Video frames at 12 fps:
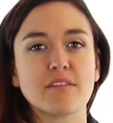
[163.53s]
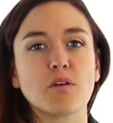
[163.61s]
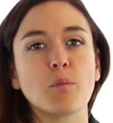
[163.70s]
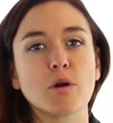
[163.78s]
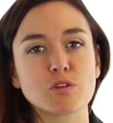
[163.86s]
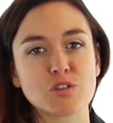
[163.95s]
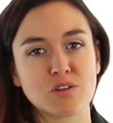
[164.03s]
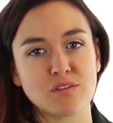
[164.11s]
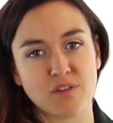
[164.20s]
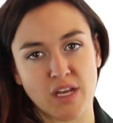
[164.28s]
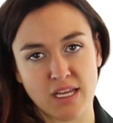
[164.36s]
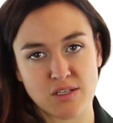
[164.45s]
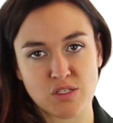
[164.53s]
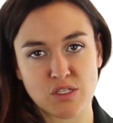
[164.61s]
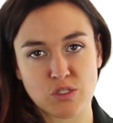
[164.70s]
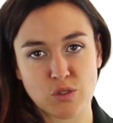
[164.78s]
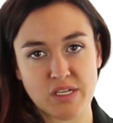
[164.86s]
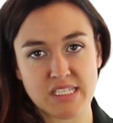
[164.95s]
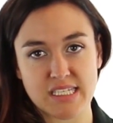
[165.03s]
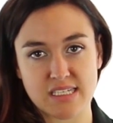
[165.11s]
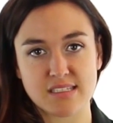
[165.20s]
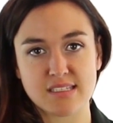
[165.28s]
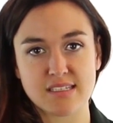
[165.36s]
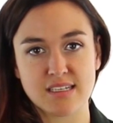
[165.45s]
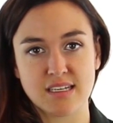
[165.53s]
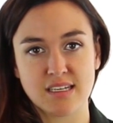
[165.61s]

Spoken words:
of emotional financial choices?